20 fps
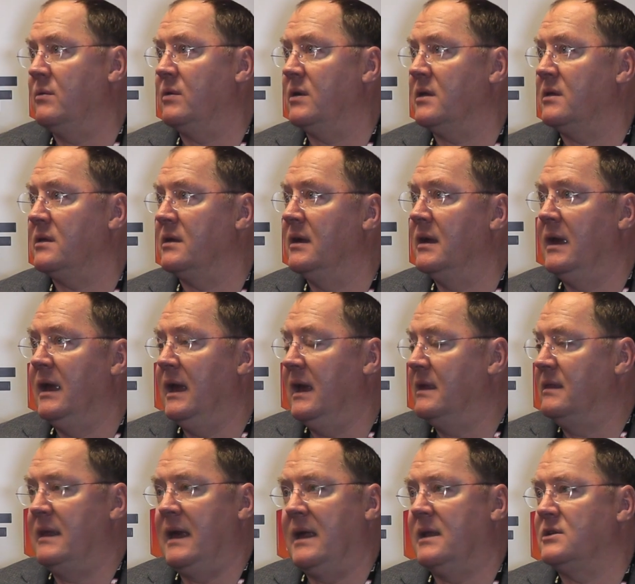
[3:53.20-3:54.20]
with,
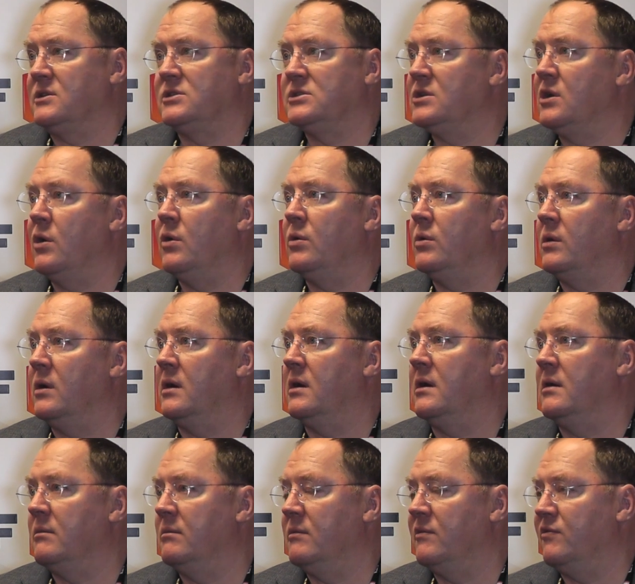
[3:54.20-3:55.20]
and that is so
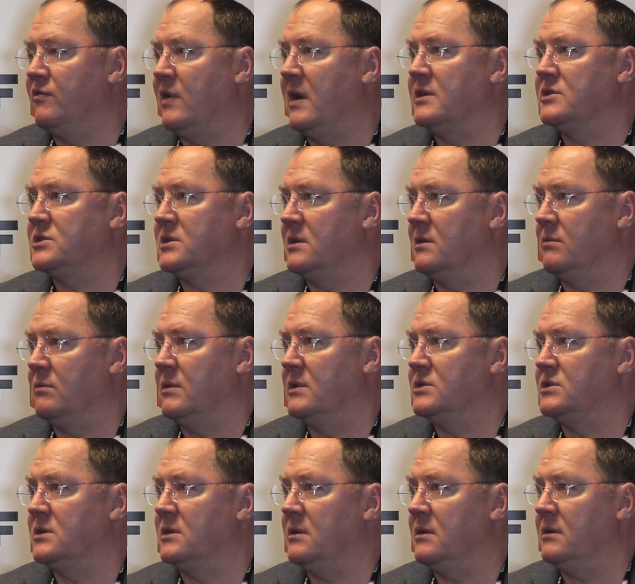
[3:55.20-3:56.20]
um, fresh and
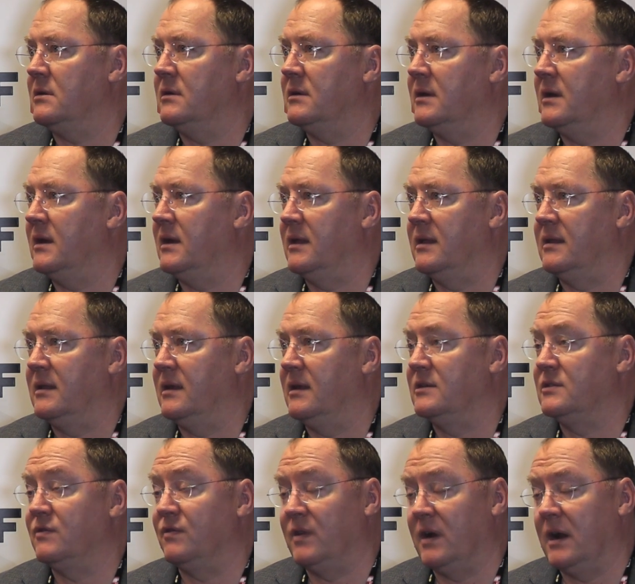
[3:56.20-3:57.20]
original, and
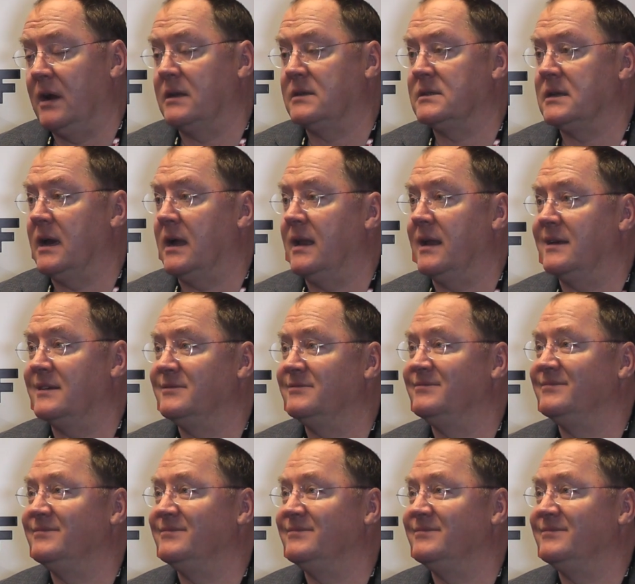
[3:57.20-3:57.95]
it's very exciting.